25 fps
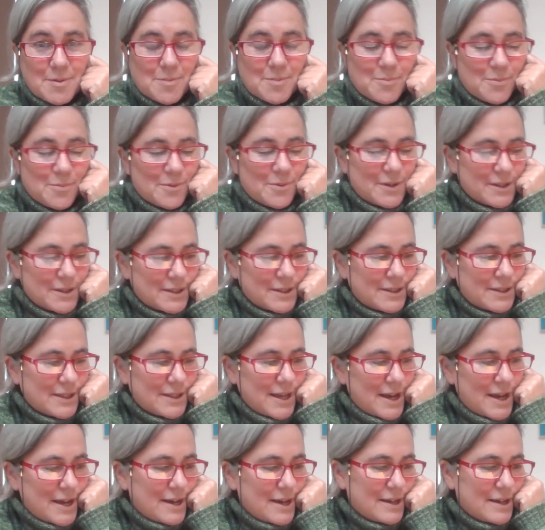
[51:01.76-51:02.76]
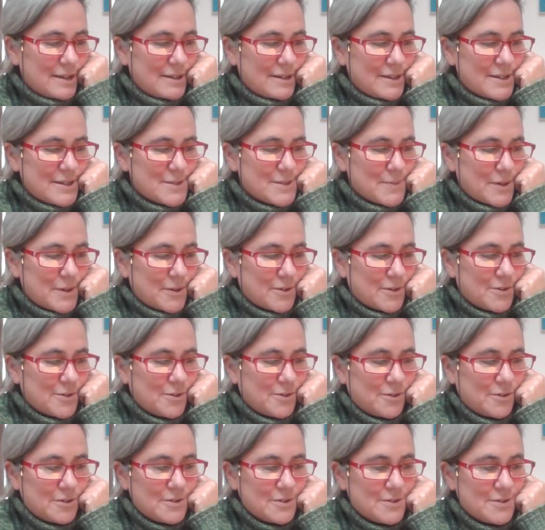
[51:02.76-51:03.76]
came up with a
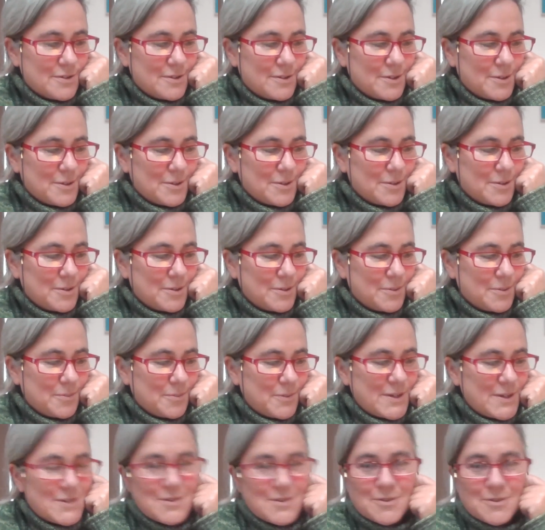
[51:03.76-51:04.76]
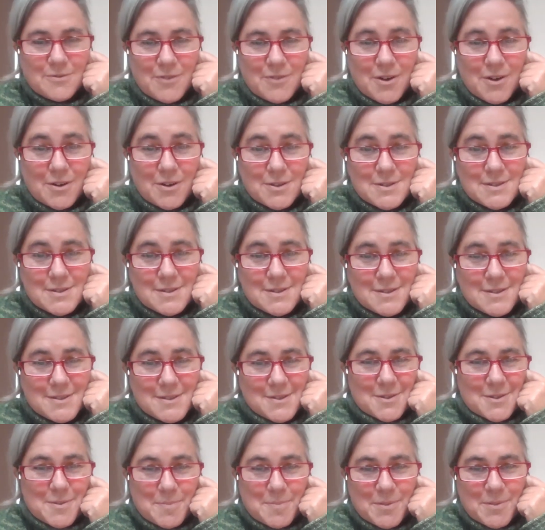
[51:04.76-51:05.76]
sweater called the Winter
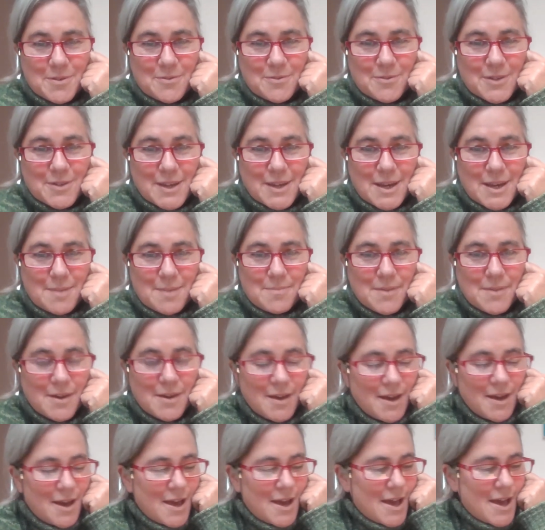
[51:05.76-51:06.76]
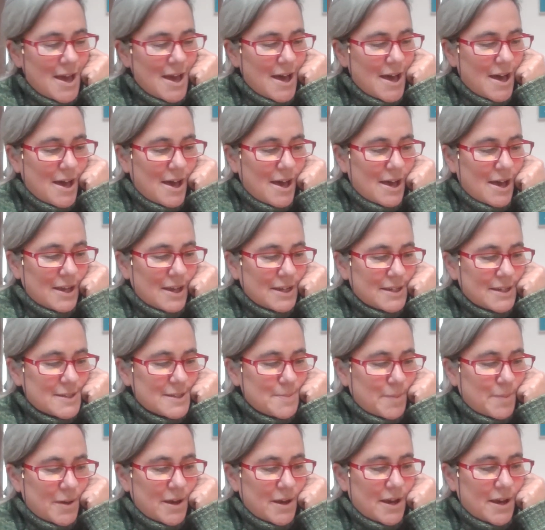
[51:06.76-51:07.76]
Fox. So it's a beautiful name. And
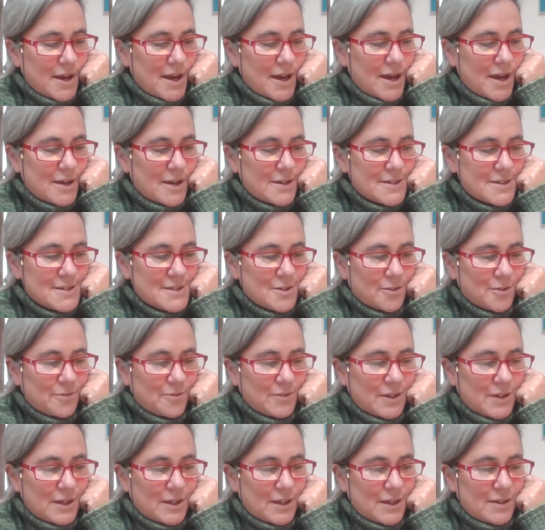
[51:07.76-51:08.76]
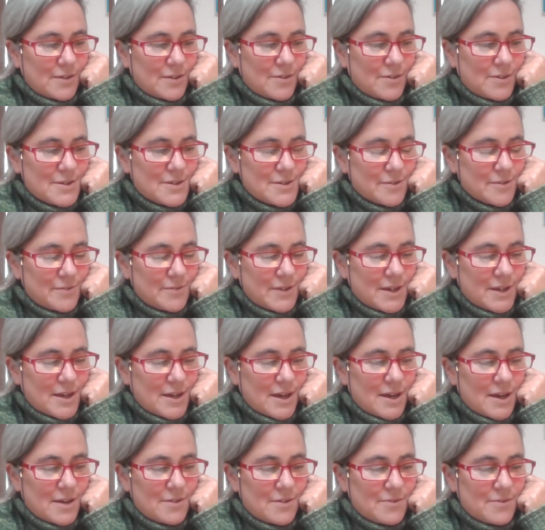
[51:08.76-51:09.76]
it's by Anna Sophia
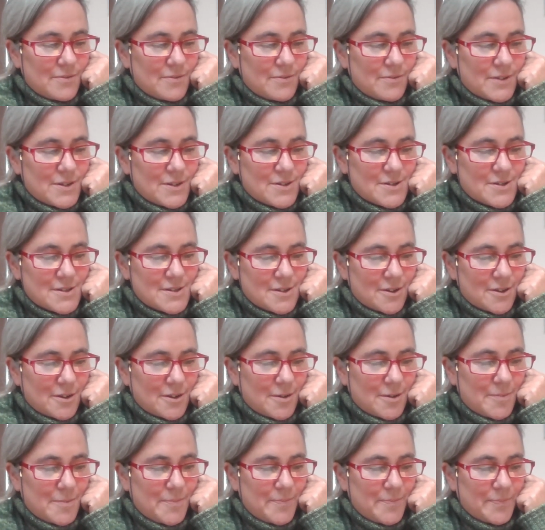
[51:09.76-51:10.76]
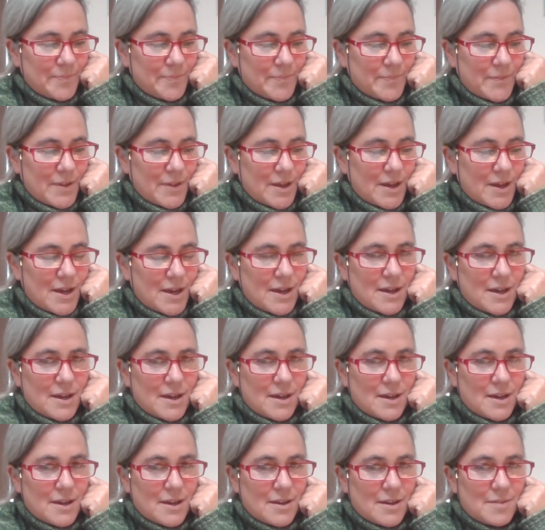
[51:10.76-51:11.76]
Wintersall.
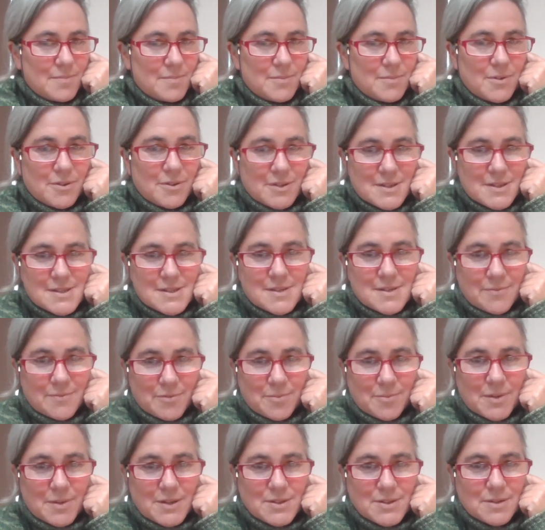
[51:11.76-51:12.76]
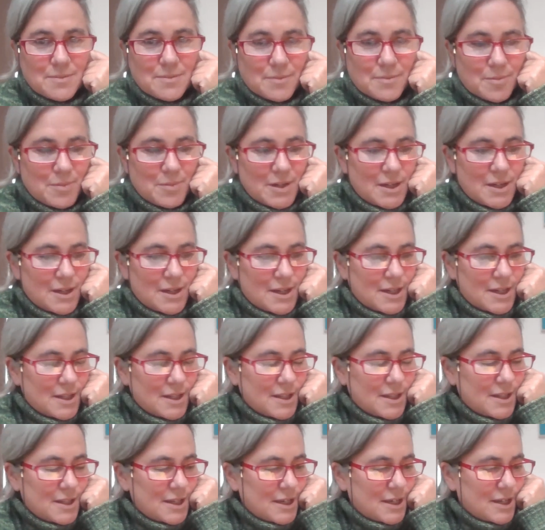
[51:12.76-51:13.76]
All of this information will be
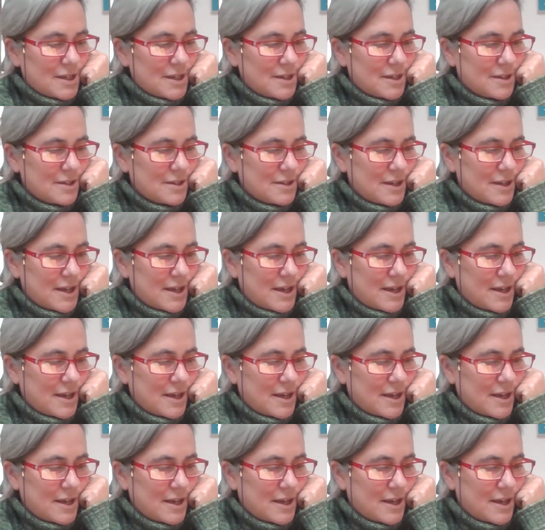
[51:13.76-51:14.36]
in the